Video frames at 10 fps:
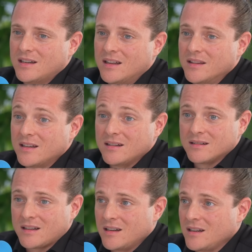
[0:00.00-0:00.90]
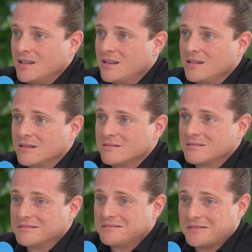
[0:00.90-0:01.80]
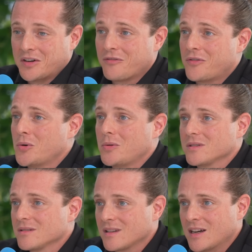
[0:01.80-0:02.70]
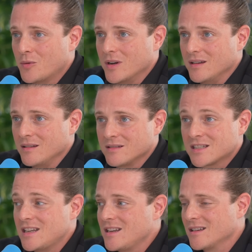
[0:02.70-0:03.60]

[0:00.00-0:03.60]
And then letting it unfold that way, seeing